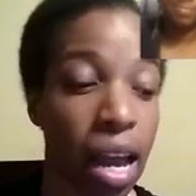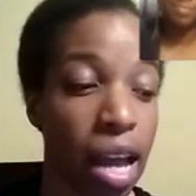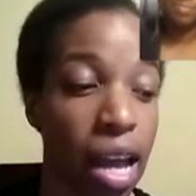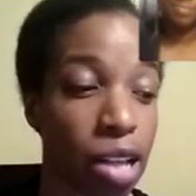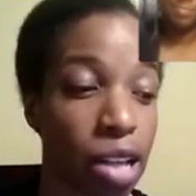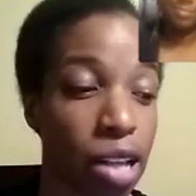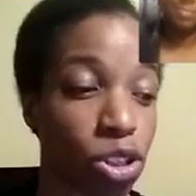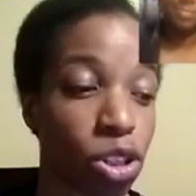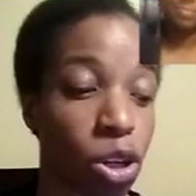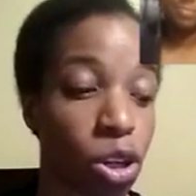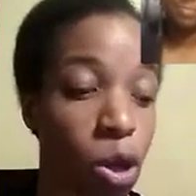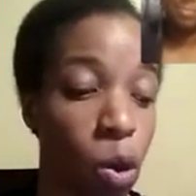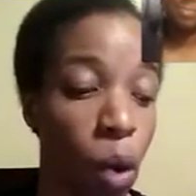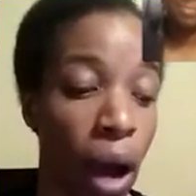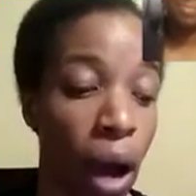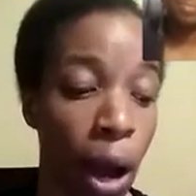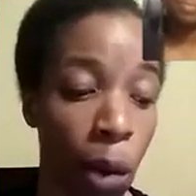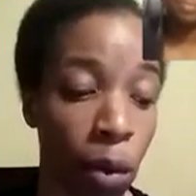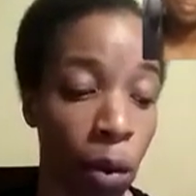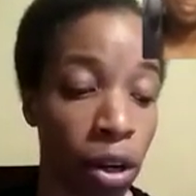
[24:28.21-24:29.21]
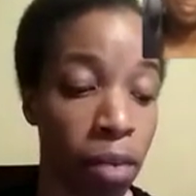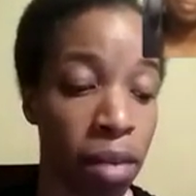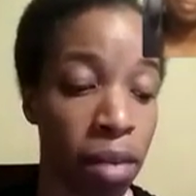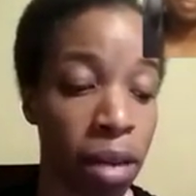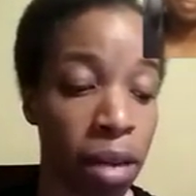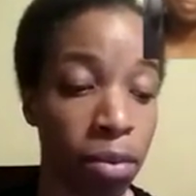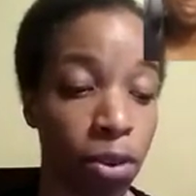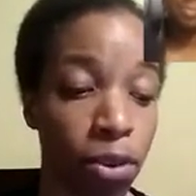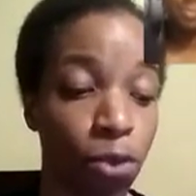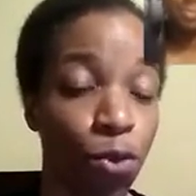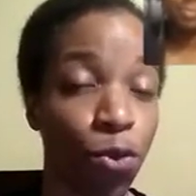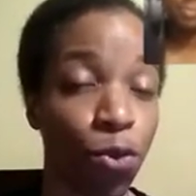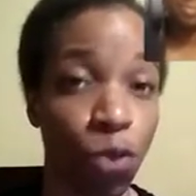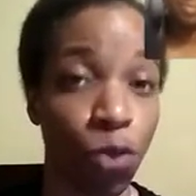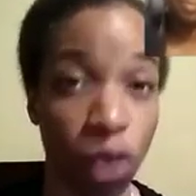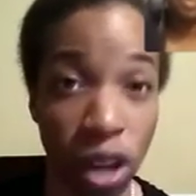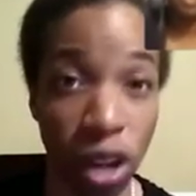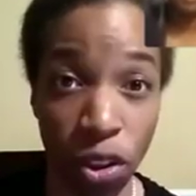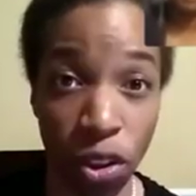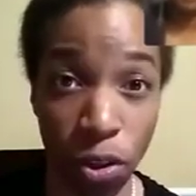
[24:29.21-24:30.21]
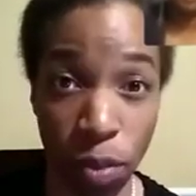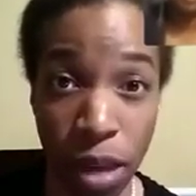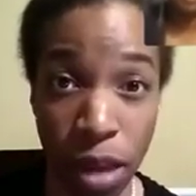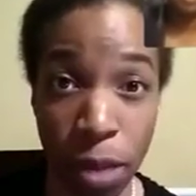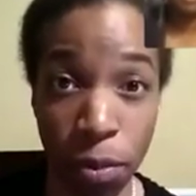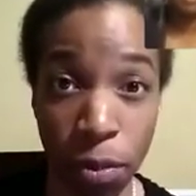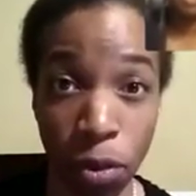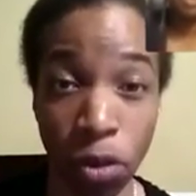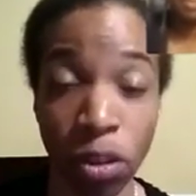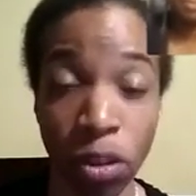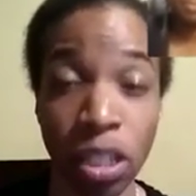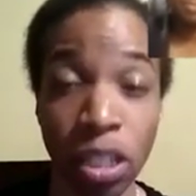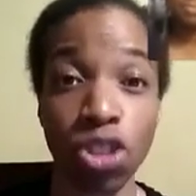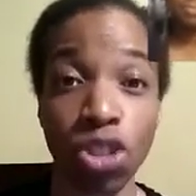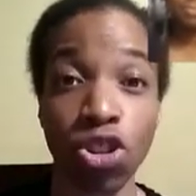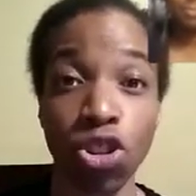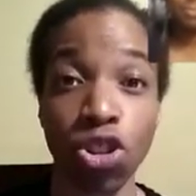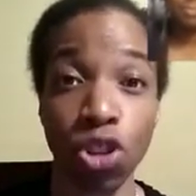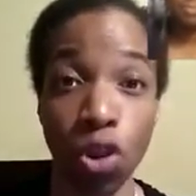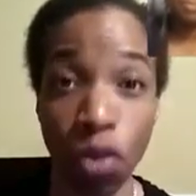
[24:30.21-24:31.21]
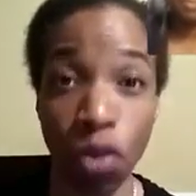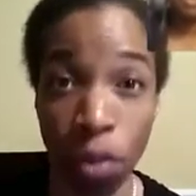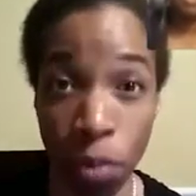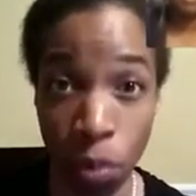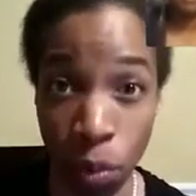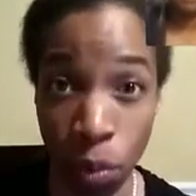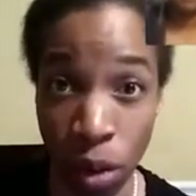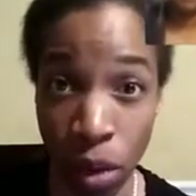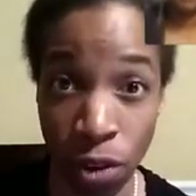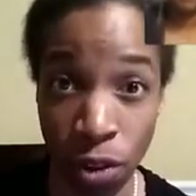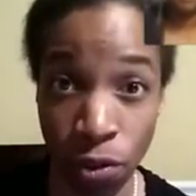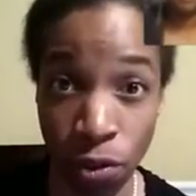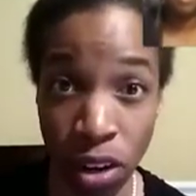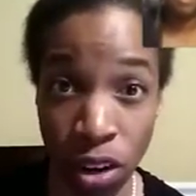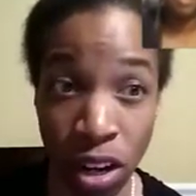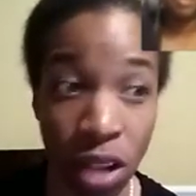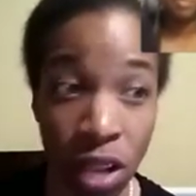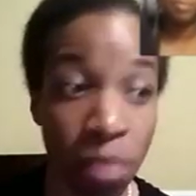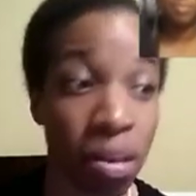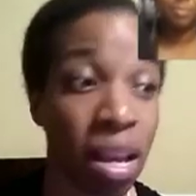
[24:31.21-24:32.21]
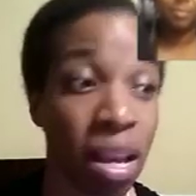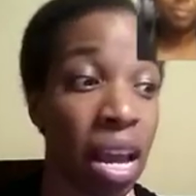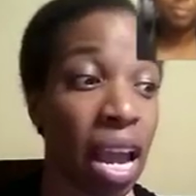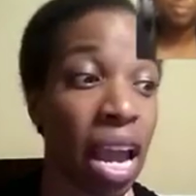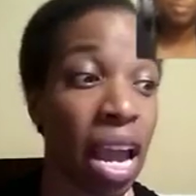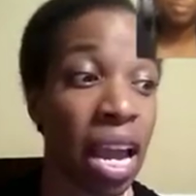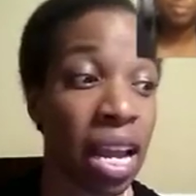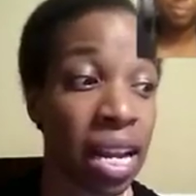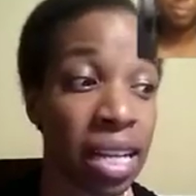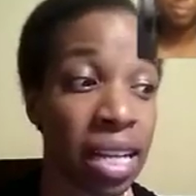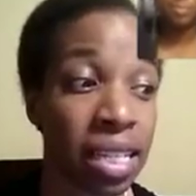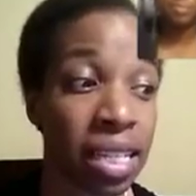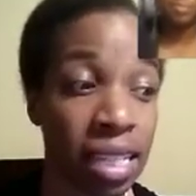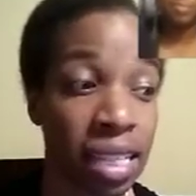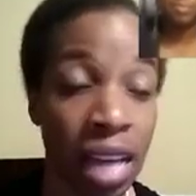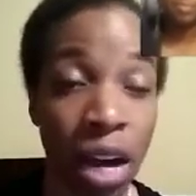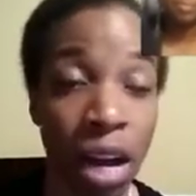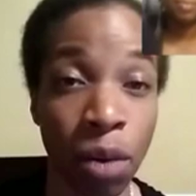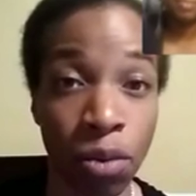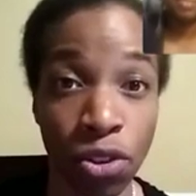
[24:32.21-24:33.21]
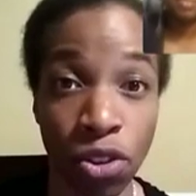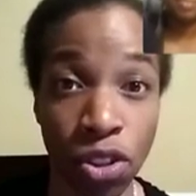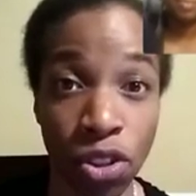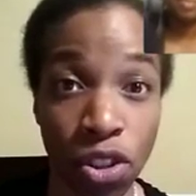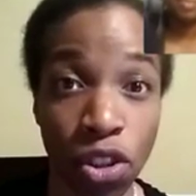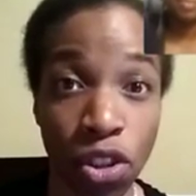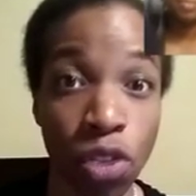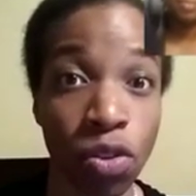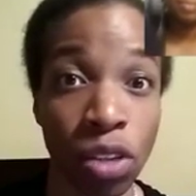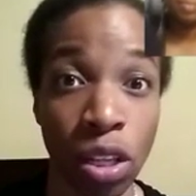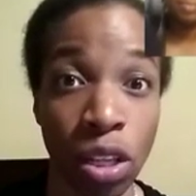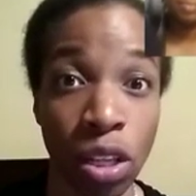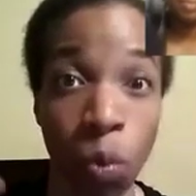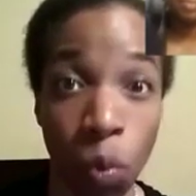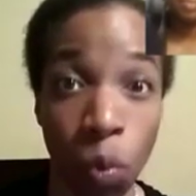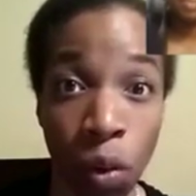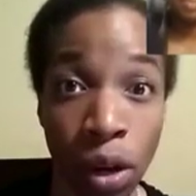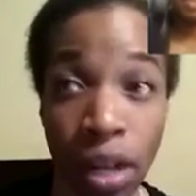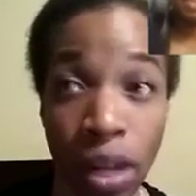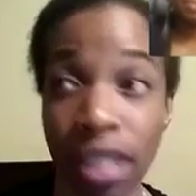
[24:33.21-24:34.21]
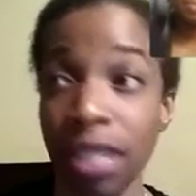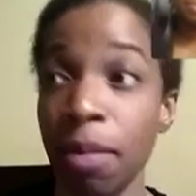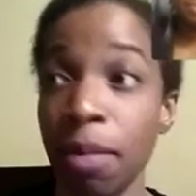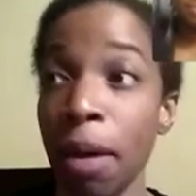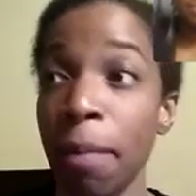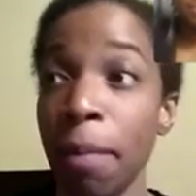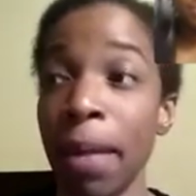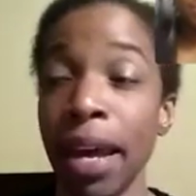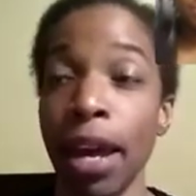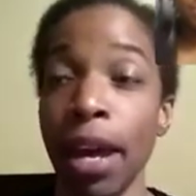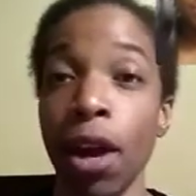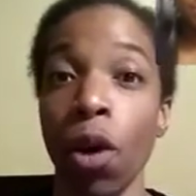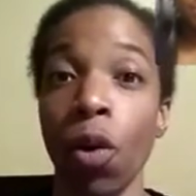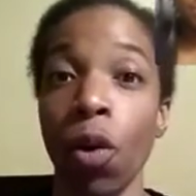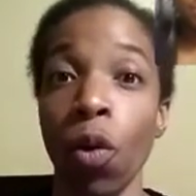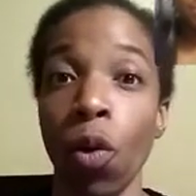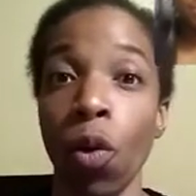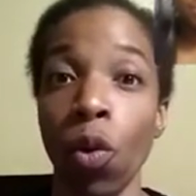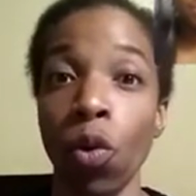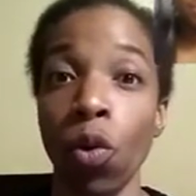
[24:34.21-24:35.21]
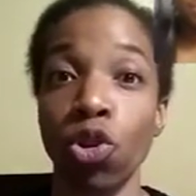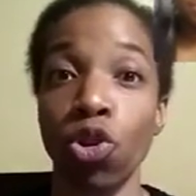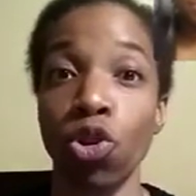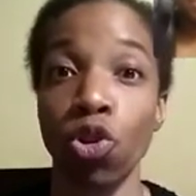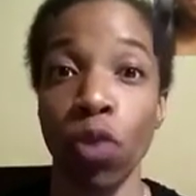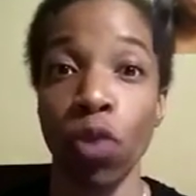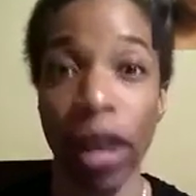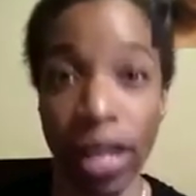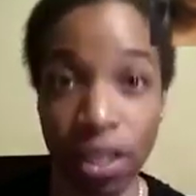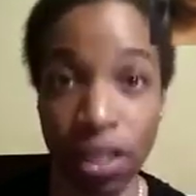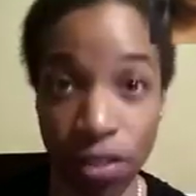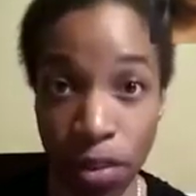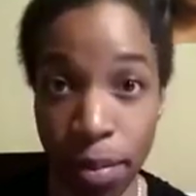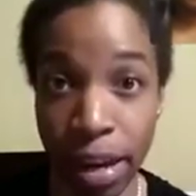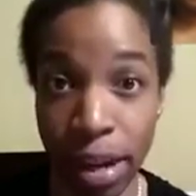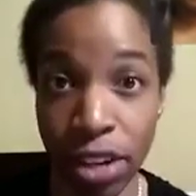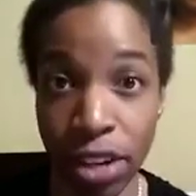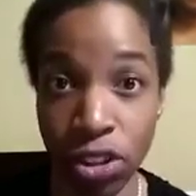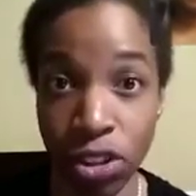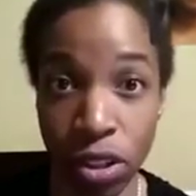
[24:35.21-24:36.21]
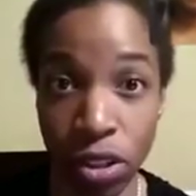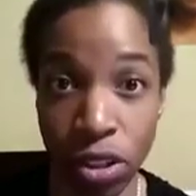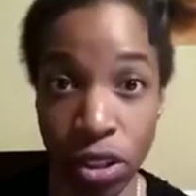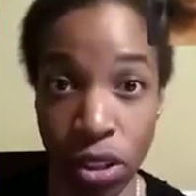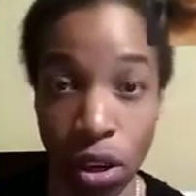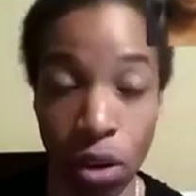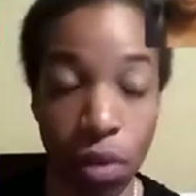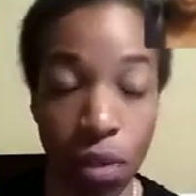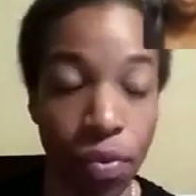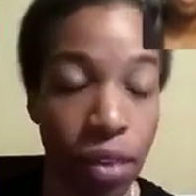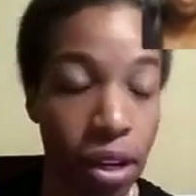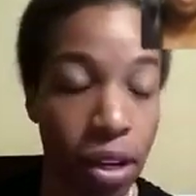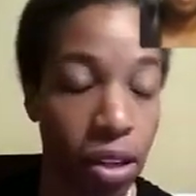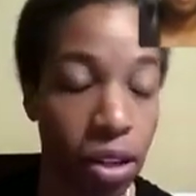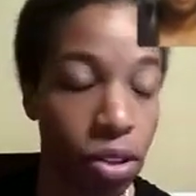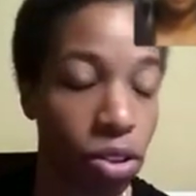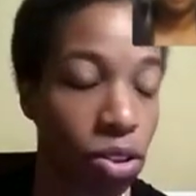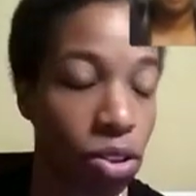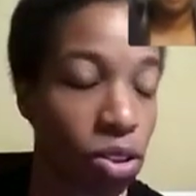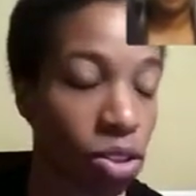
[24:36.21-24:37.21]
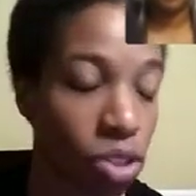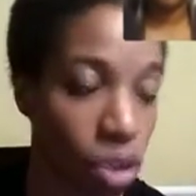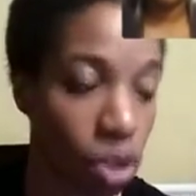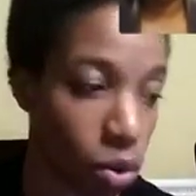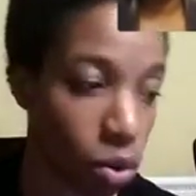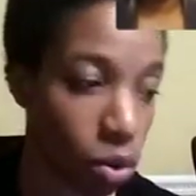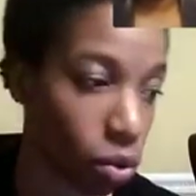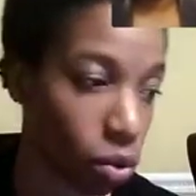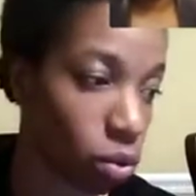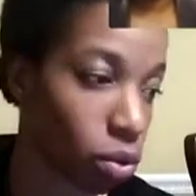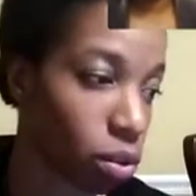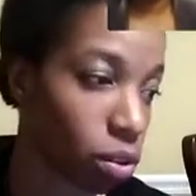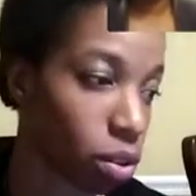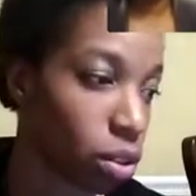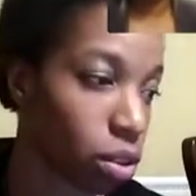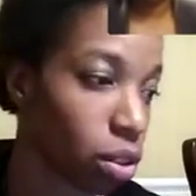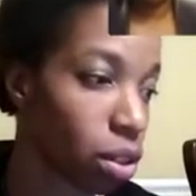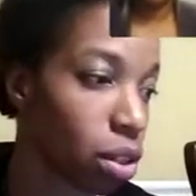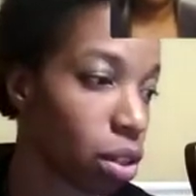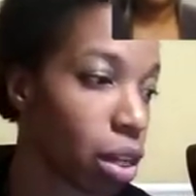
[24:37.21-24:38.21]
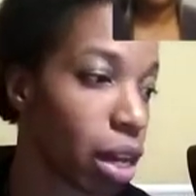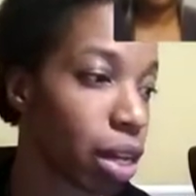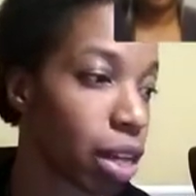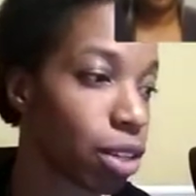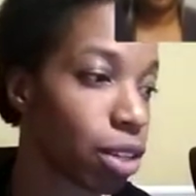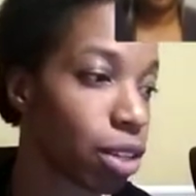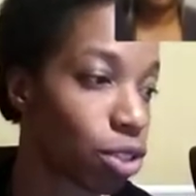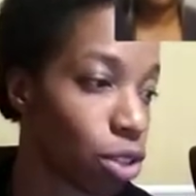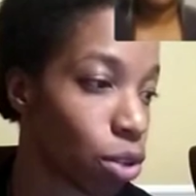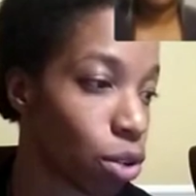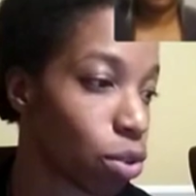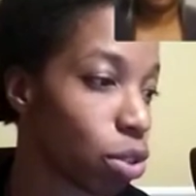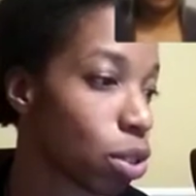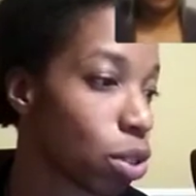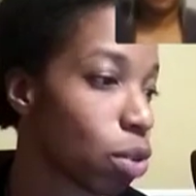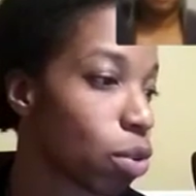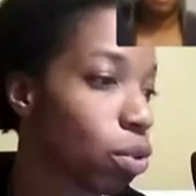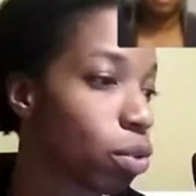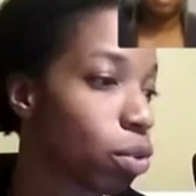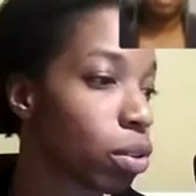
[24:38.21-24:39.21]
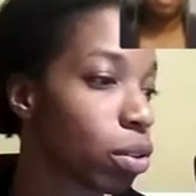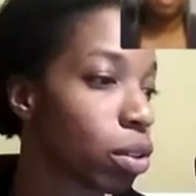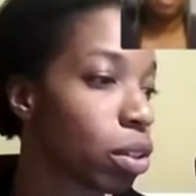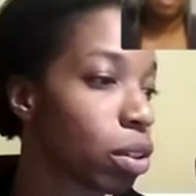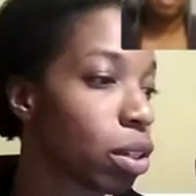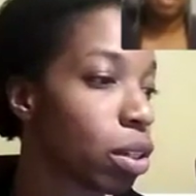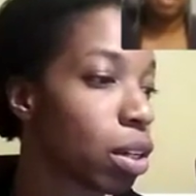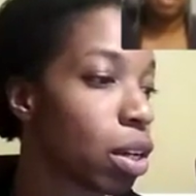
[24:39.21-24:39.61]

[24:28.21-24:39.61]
And so I want to be able to free other people or at least show them the way to freedom. And it's not with just using the one, it's about making a whole transformation. So that is so cool. It's so, so cool.